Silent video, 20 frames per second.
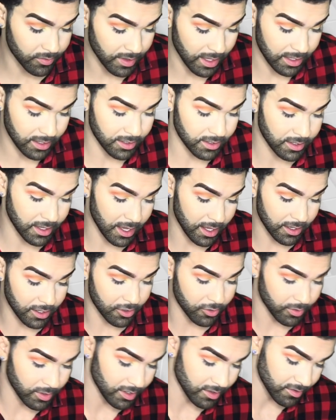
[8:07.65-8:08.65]
That
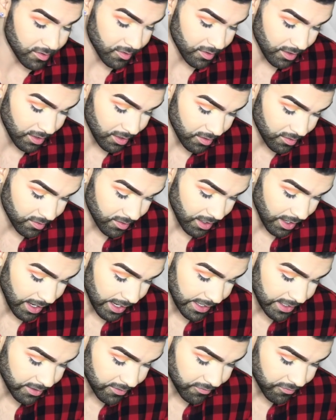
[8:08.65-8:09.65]
yellow is
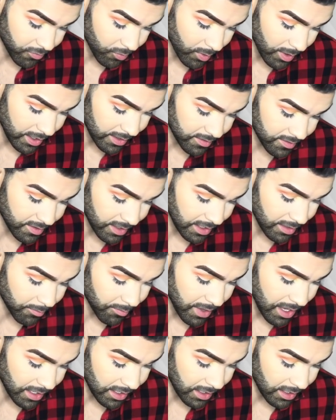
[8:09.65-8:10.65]
kind of what's kind of
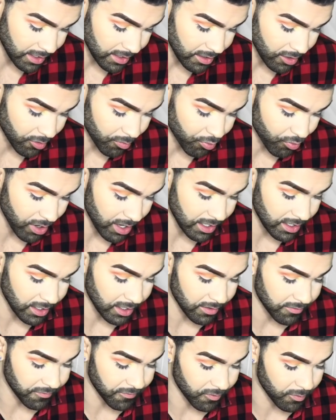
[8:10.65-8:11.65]
making it or
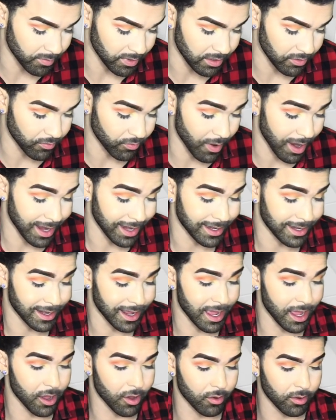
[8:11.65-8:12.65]
breaking it for me right
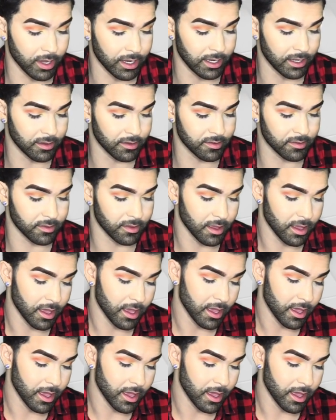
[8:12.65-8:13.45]
now, and it's